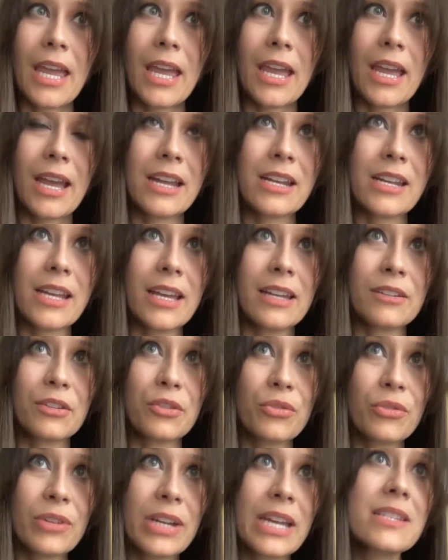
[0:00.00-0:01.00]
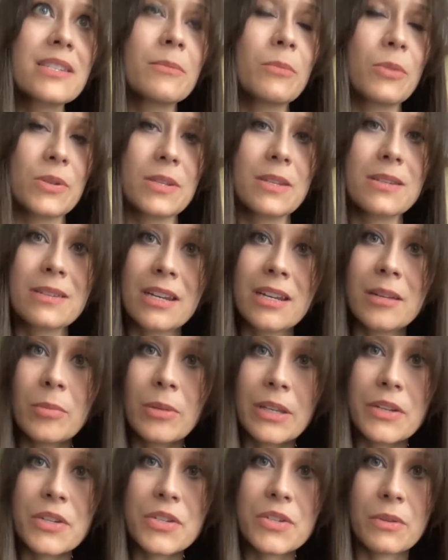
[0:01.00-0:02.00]
And creates a more
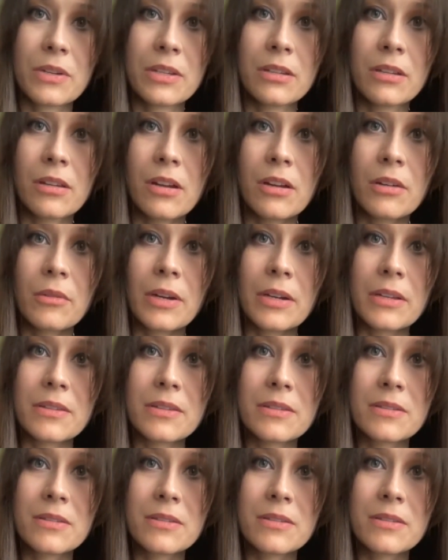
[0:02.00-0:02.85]
sustainable industry in the long run.